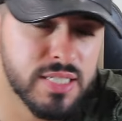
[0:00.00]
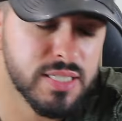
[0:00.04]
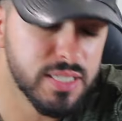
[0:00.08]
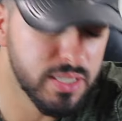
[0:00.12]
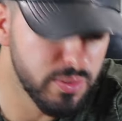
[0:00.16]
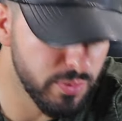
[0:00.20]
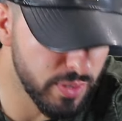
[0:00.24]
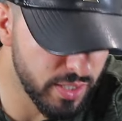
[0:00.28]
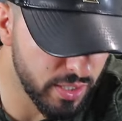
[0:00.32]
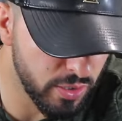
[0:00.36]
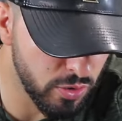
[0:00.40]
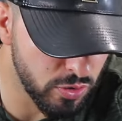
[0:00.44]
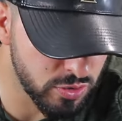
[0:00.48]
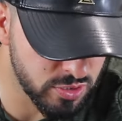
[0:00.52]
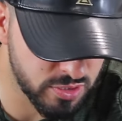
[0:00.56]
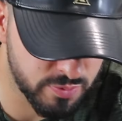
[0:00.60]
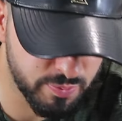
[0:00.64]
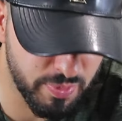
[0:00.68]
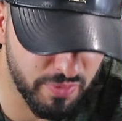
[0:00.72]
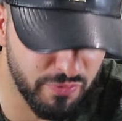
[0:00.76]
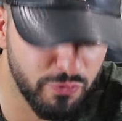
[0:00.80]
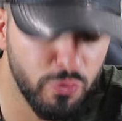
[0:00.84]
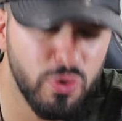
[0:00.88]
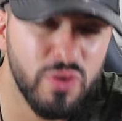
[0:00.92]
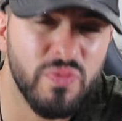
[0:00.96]
see where it goes.
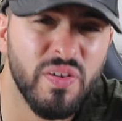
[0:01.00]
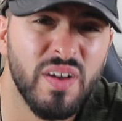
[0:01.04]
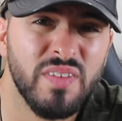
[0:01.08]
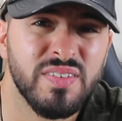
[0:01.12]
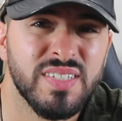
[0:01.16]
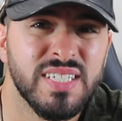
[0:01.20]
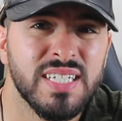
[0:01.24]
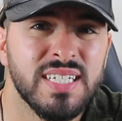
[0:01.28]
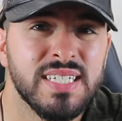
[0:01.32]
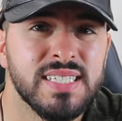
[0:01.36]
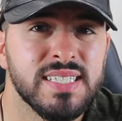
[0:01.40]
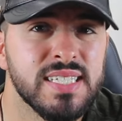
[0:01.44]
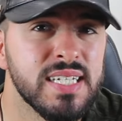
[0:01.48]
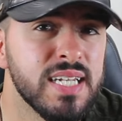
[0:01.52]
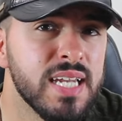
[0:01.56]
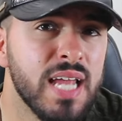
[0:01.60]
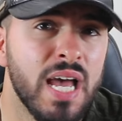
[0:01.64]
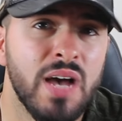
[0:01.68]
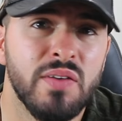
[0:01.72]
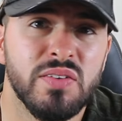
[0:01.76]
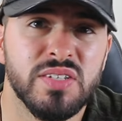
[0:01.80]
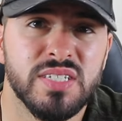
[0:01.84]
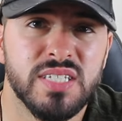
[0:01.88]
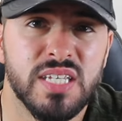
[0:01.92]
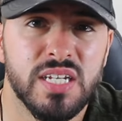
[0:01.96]
But 45 seconds in, they
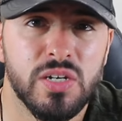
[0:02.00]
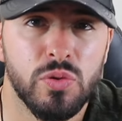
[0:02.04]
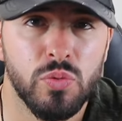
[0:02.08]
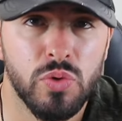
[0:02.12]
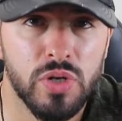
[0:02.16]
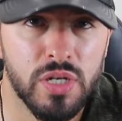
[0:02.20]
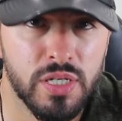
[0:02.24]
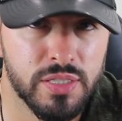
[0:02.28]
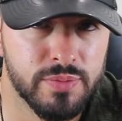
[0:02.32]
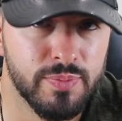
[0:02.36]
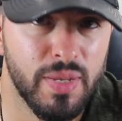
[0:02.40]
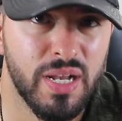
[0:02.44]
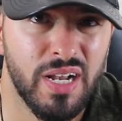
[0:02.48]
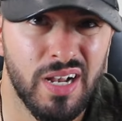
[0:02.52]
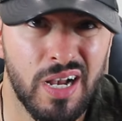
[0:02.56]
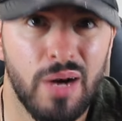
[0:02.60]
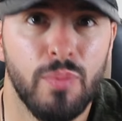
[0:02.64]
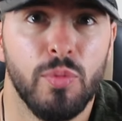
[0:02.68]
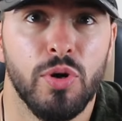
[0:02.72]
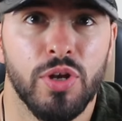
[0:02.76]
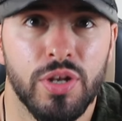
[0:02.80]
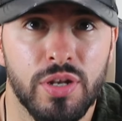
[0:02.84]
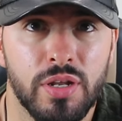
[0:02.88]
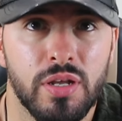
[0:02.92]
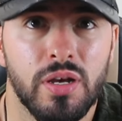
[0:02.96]
haven't said a word, man,
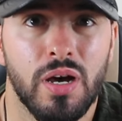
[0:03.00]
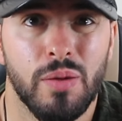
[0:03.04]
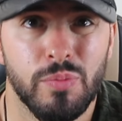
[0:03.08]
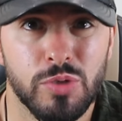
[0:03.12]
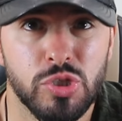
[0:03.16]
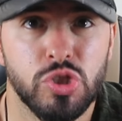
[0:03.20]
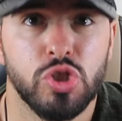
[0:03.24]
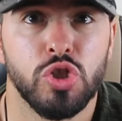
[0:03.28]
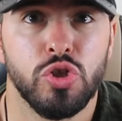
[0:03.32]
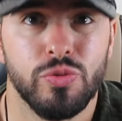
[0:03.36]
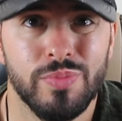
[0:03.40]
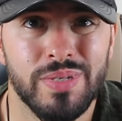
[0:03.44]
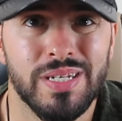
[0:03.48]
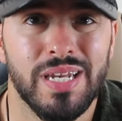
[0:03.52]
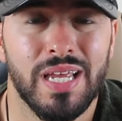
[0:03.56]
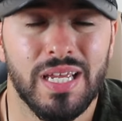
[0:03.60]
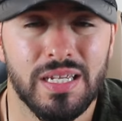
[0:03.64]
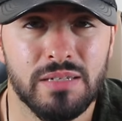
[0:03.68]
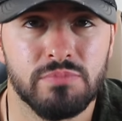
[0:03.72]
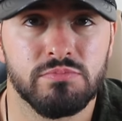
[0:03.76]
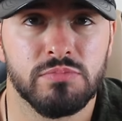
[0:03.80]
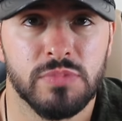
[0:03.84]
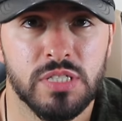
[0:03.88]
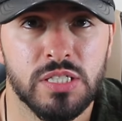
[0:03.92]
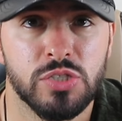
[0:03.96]
come on. I'm assuming
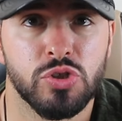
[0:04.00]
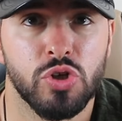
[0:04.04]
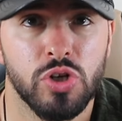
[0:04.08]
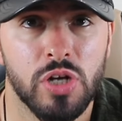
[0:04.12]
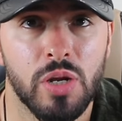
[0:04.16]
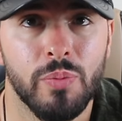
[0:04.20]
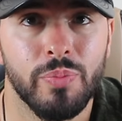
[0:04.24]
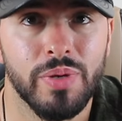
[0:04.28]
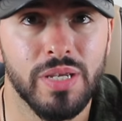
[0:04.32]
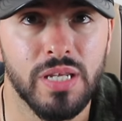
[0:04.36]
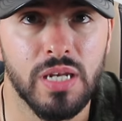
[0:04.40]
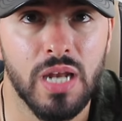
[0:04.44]
like it's gonna be